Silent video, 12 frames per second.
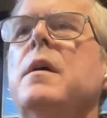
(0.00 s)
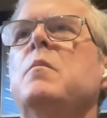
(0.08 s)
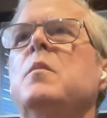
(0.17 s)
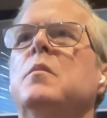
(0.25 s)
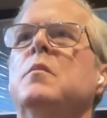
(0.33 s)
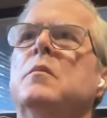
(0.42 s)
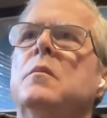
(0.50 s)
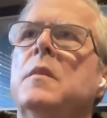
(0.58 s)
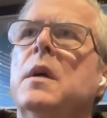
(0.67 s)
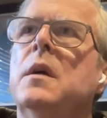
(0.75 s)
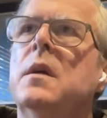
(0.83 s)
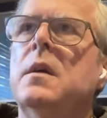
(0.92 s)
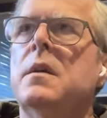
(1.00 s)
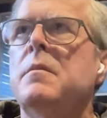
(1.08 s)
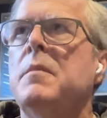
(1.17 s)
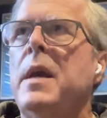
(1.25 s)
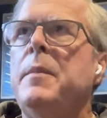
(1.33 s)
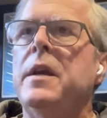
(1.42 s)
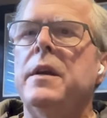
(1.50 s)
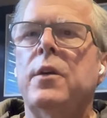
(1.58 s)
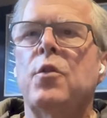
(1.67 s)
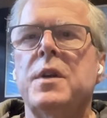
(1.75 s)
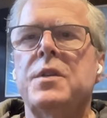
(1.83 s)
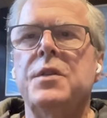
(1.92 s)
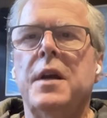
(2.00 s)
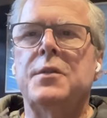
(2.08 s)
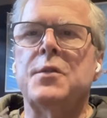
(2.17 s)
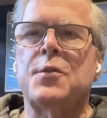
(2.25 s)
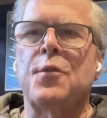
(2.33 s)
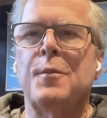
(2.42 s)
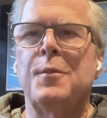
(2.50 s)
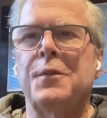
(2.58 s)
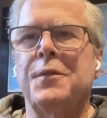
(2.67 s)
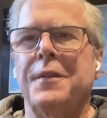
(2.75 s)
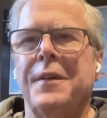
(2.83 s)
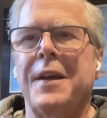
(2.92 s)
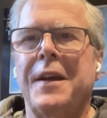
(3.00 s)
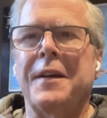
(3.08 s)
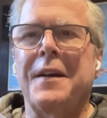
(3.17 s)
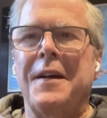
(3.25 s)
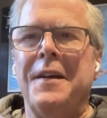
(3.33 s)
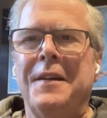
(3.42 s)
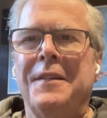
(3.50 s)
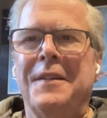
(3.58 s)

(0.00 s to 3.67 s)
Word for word: um, maybe in increments not discernible to the naked eye.